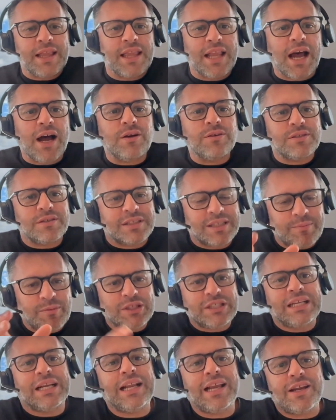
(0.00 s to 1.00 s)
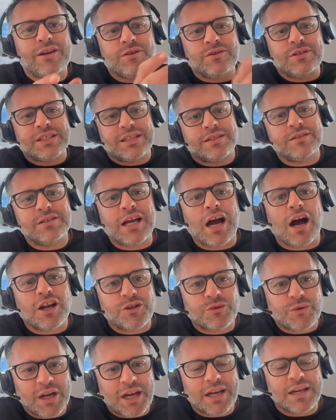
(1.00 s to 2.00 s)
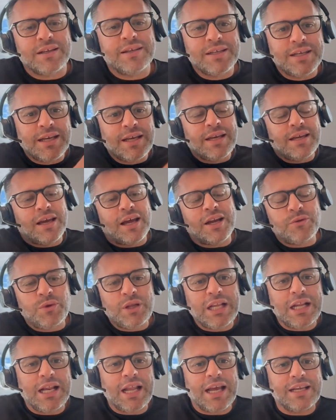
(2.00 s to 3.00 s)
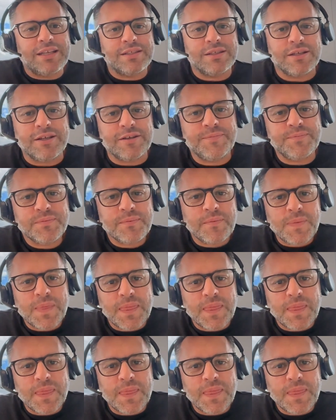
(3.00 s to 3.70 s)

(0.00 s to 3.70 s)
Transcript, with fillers: and now the semantic layers is a guardrail and really like the